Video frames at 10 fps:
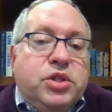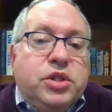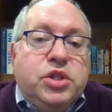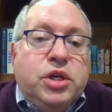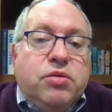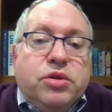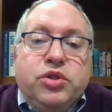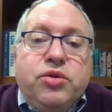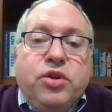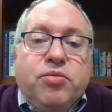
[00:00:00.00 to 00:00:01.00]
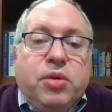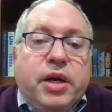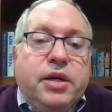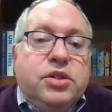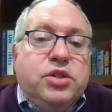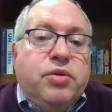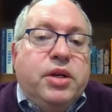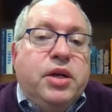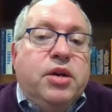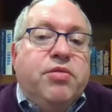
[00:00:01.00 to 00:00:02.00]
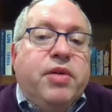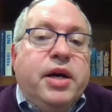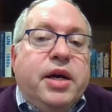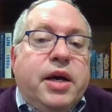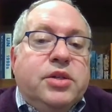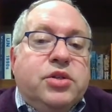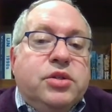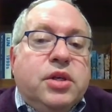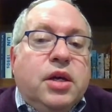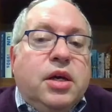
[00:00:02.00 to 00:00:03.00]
the general duty of plants to identify hazards